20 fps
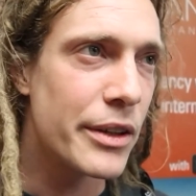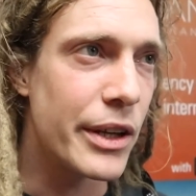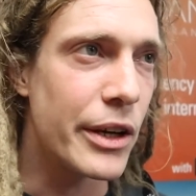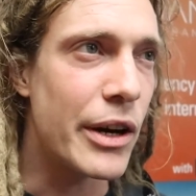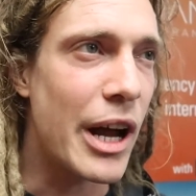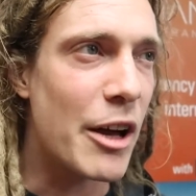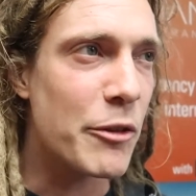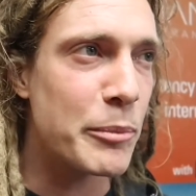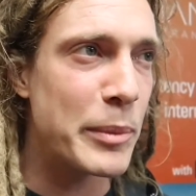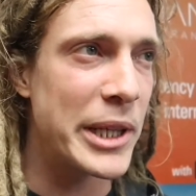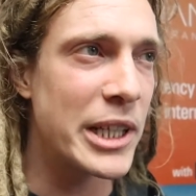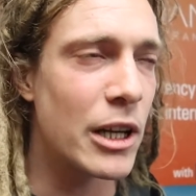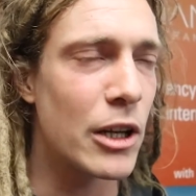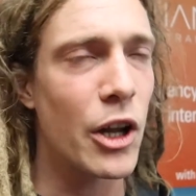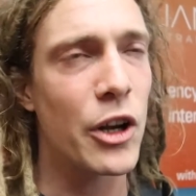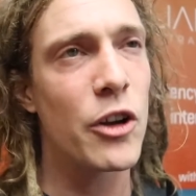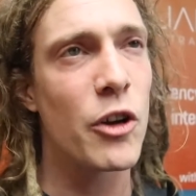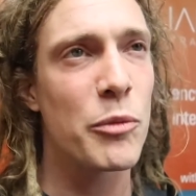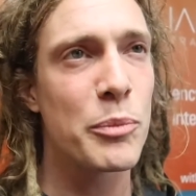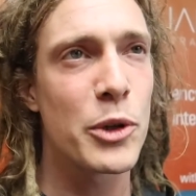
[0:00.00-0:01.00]
There have been a
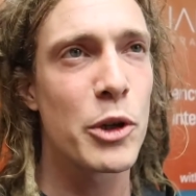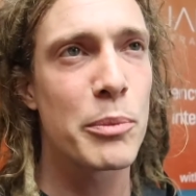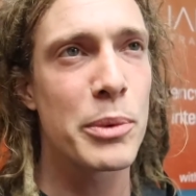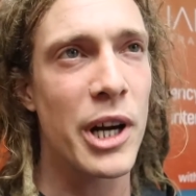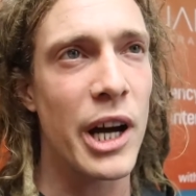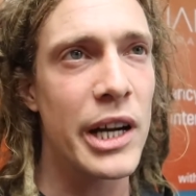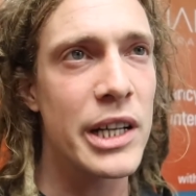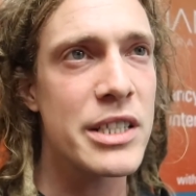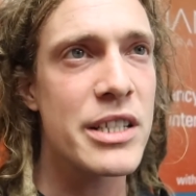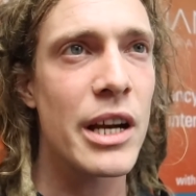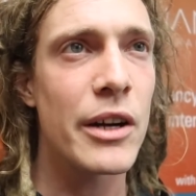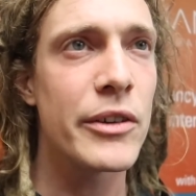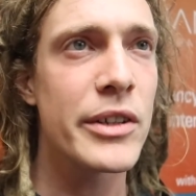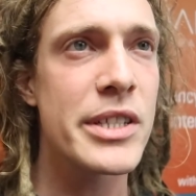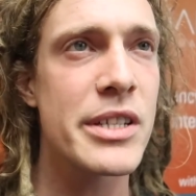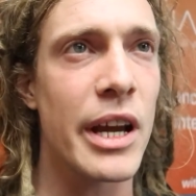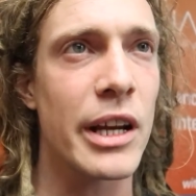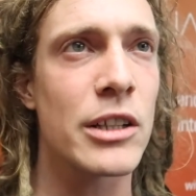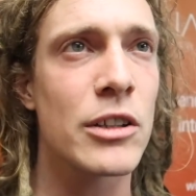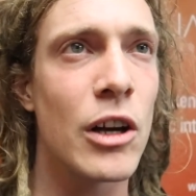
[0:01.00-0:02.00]
lot of proprietary
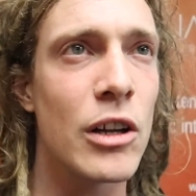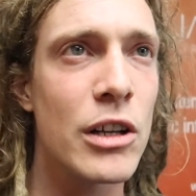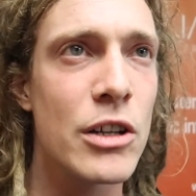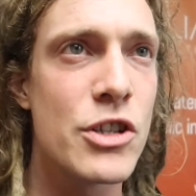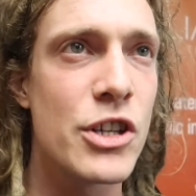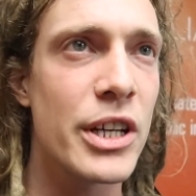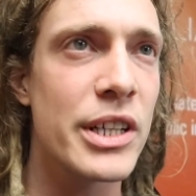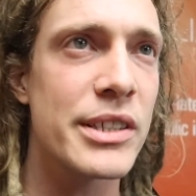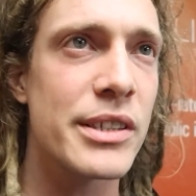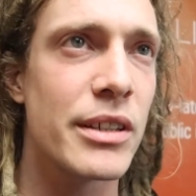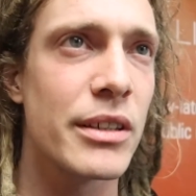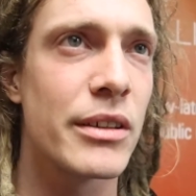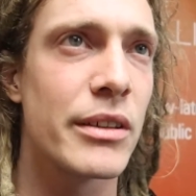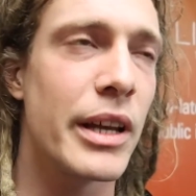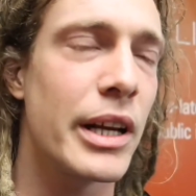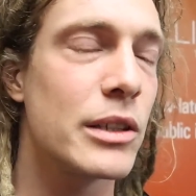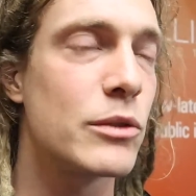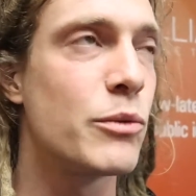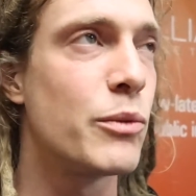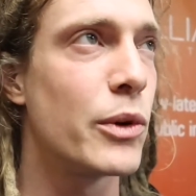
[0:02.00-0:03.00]
technologies
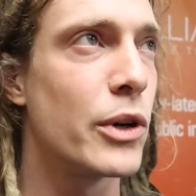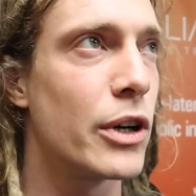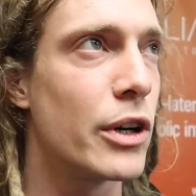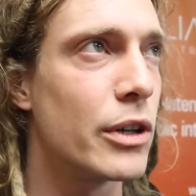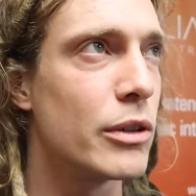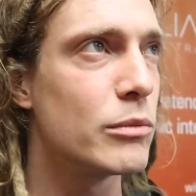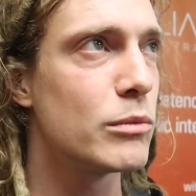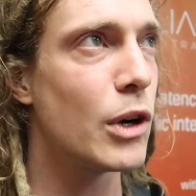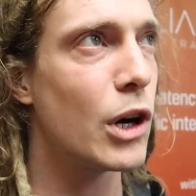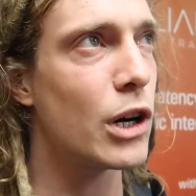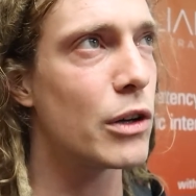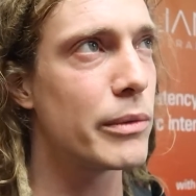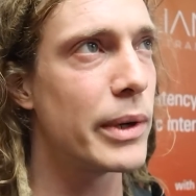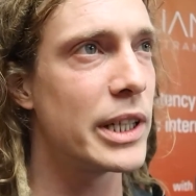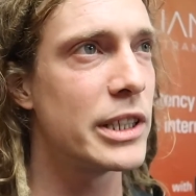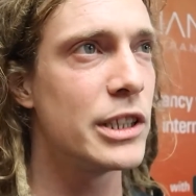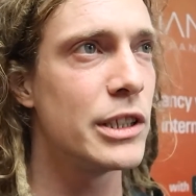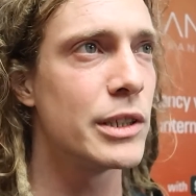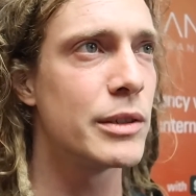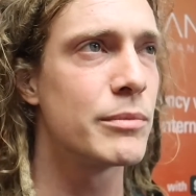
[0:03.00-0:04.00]
that were
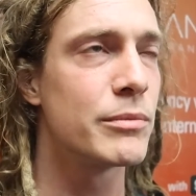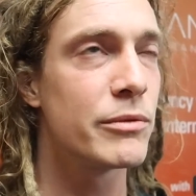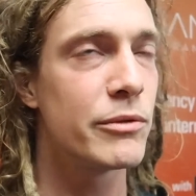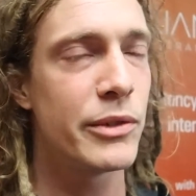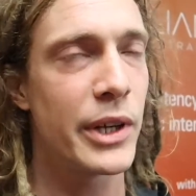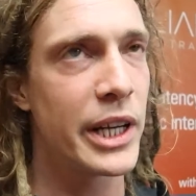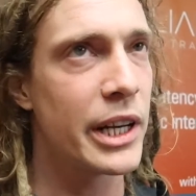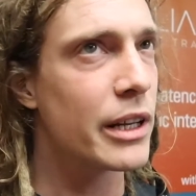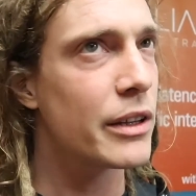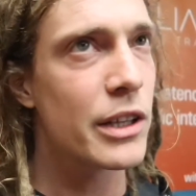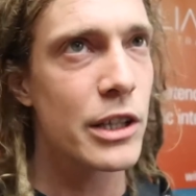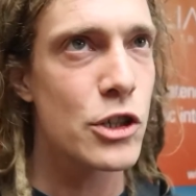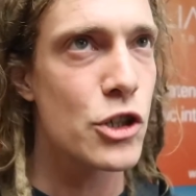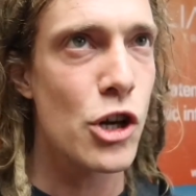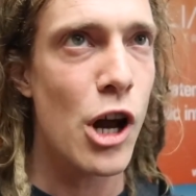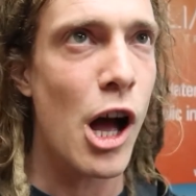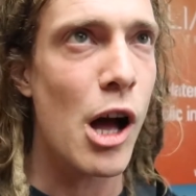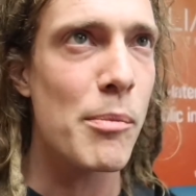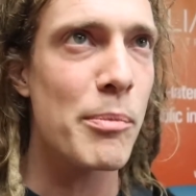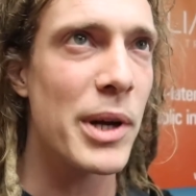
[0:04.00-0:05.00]
already fitting the
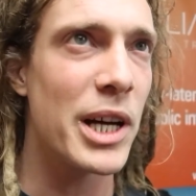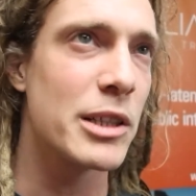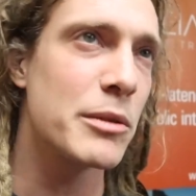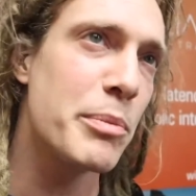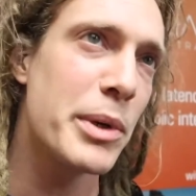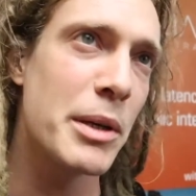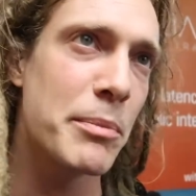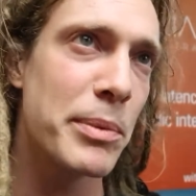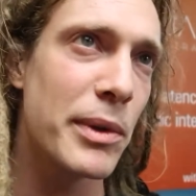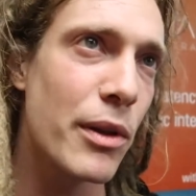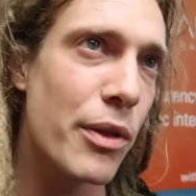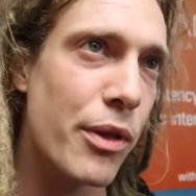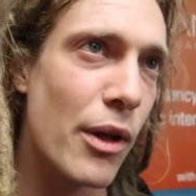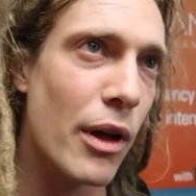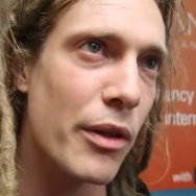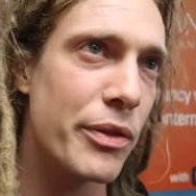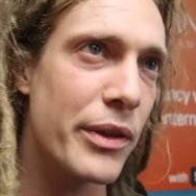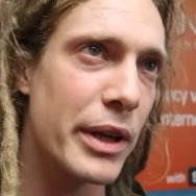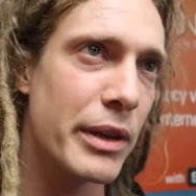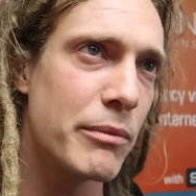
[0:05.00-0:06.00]
job, and people
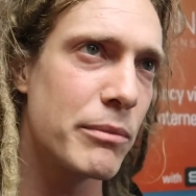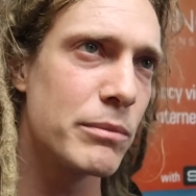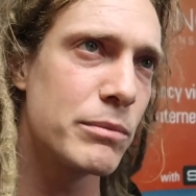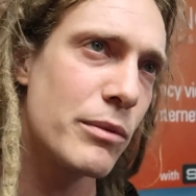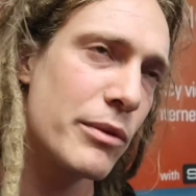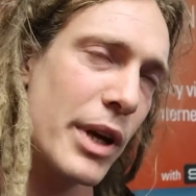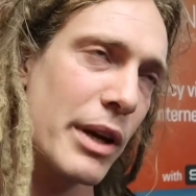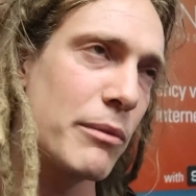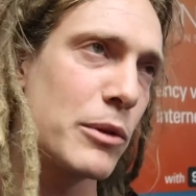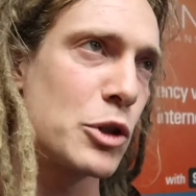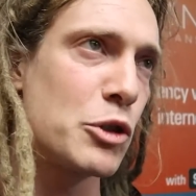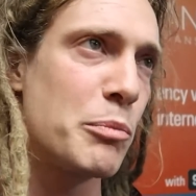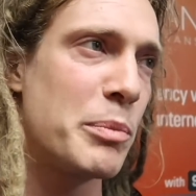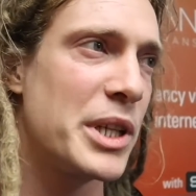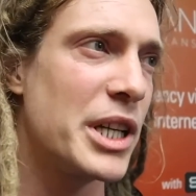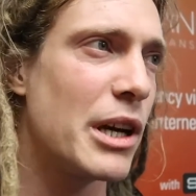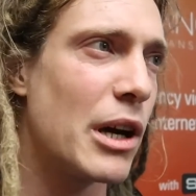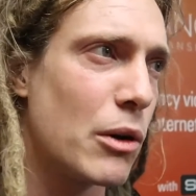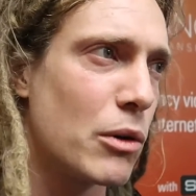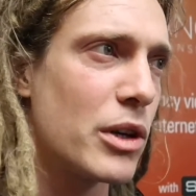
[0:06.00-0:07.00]
thought they would
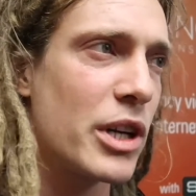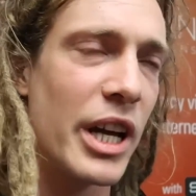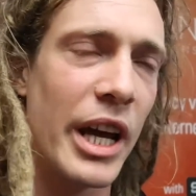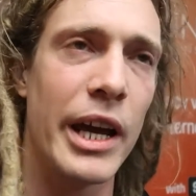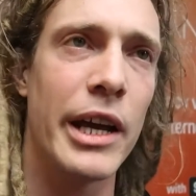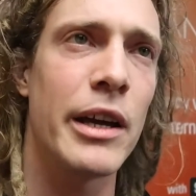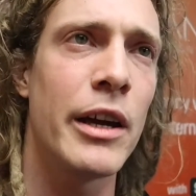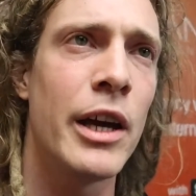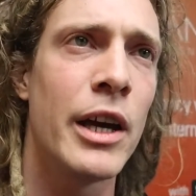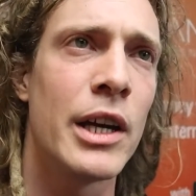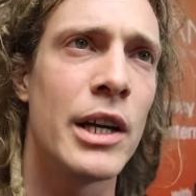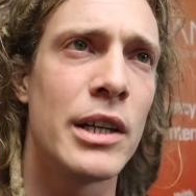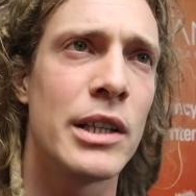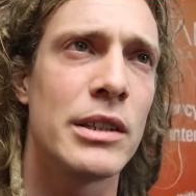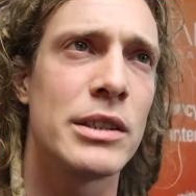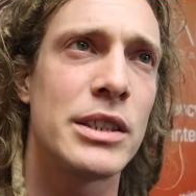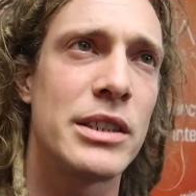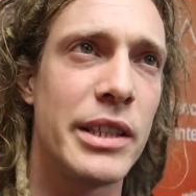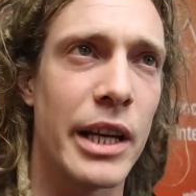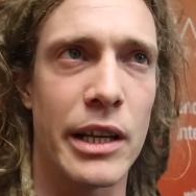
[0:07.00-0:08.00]
be okay
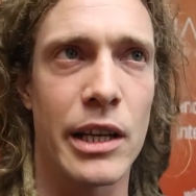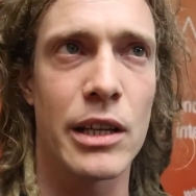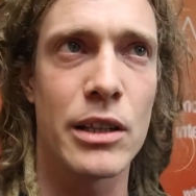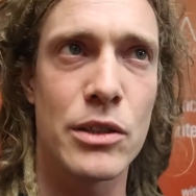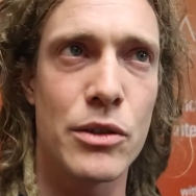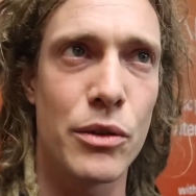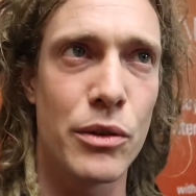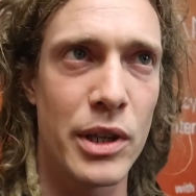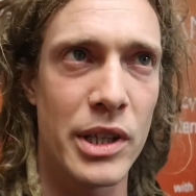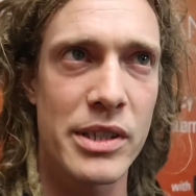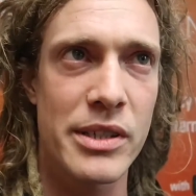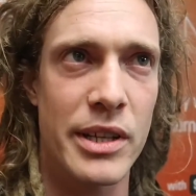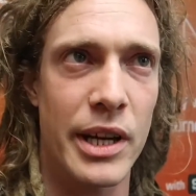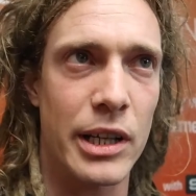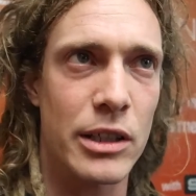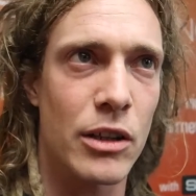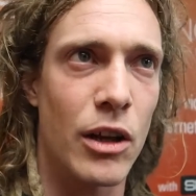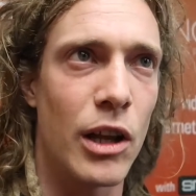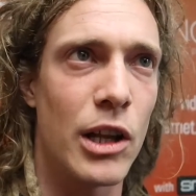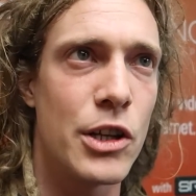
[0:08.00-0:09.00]
sticking to these
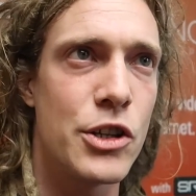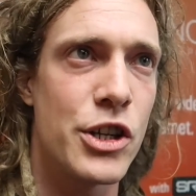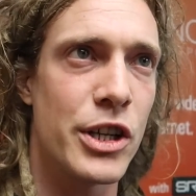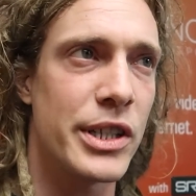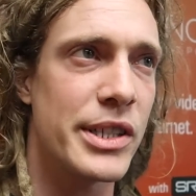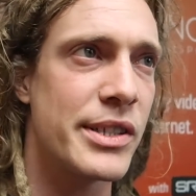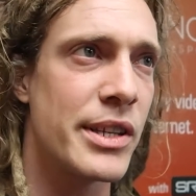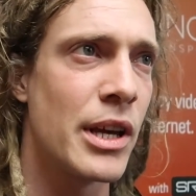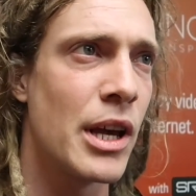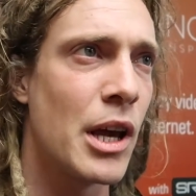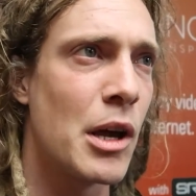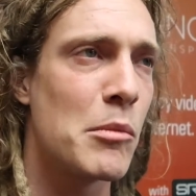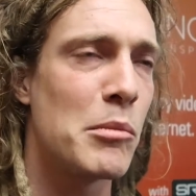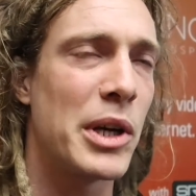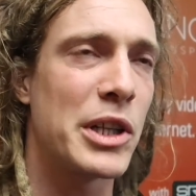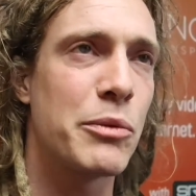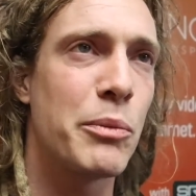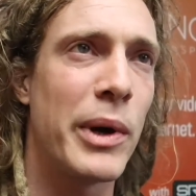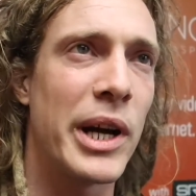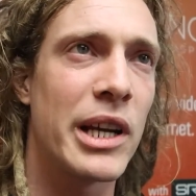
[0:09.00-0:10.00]
technologies.
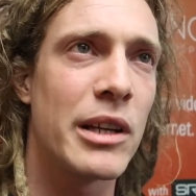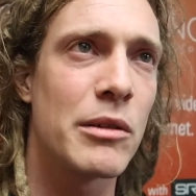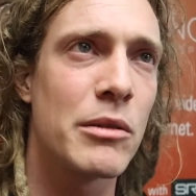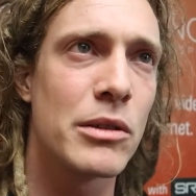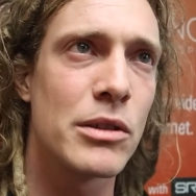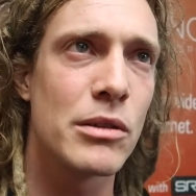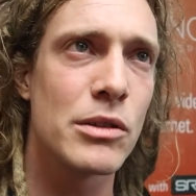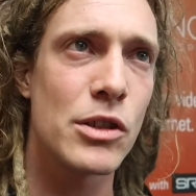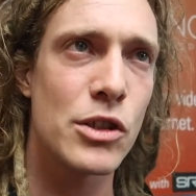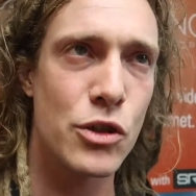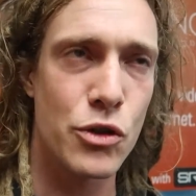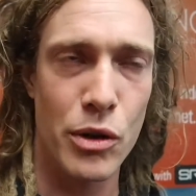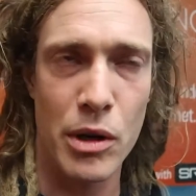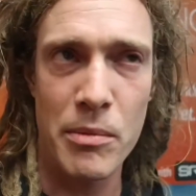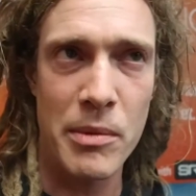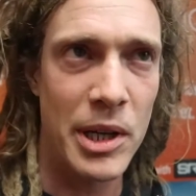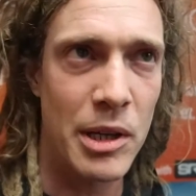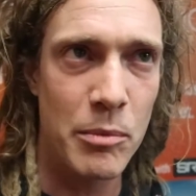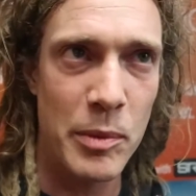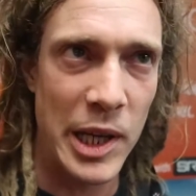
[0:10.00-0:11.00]
But when
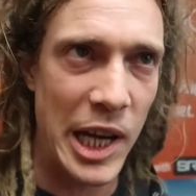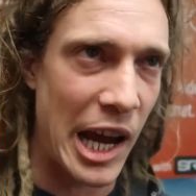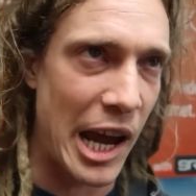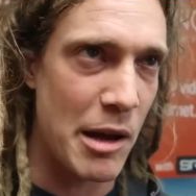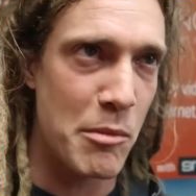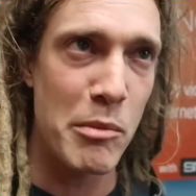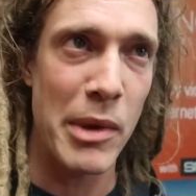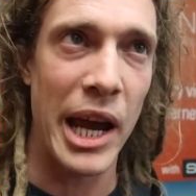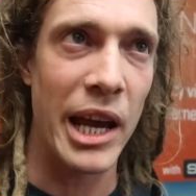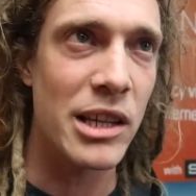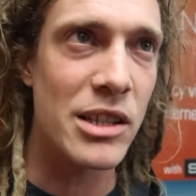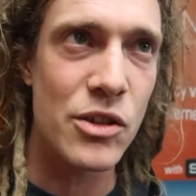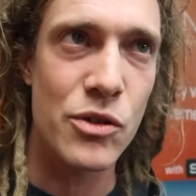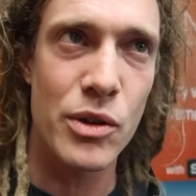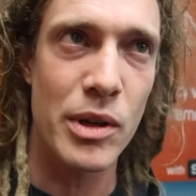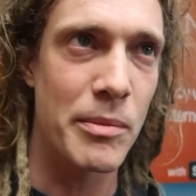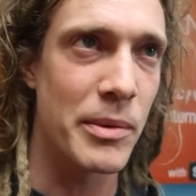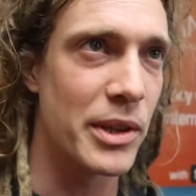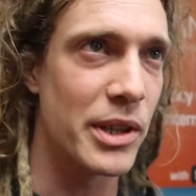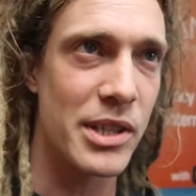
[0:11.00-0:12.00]
streaming became
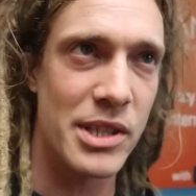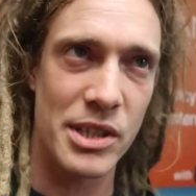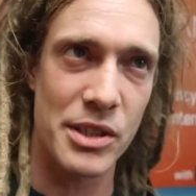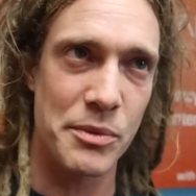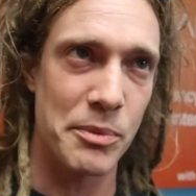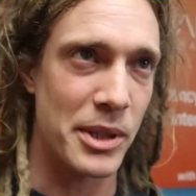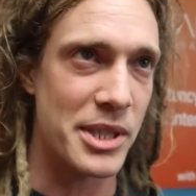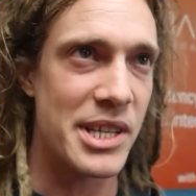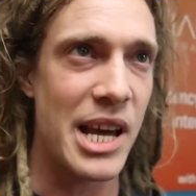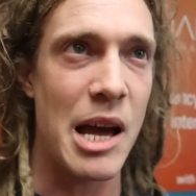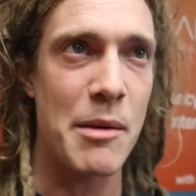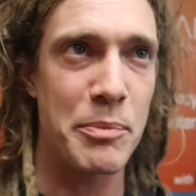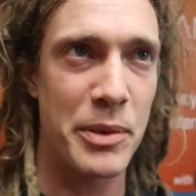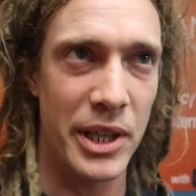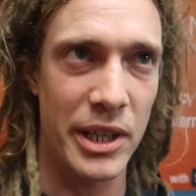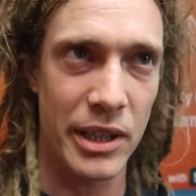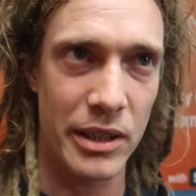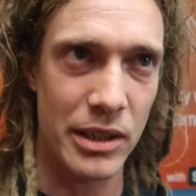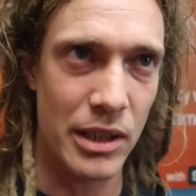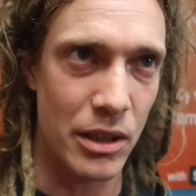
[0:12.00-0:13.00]
mainstream, and this is what's
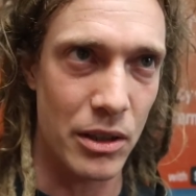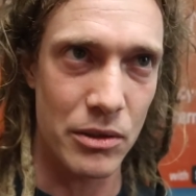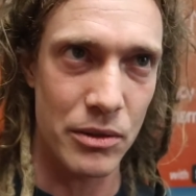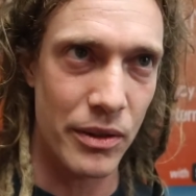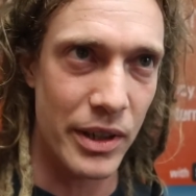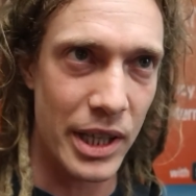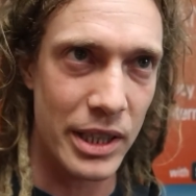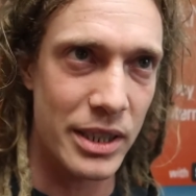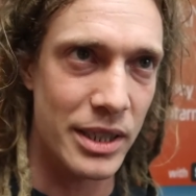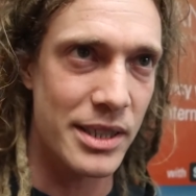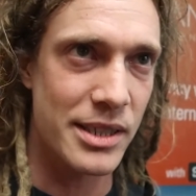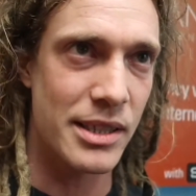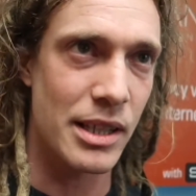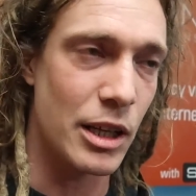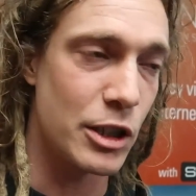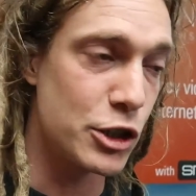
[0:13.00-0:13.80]
happening now, that it's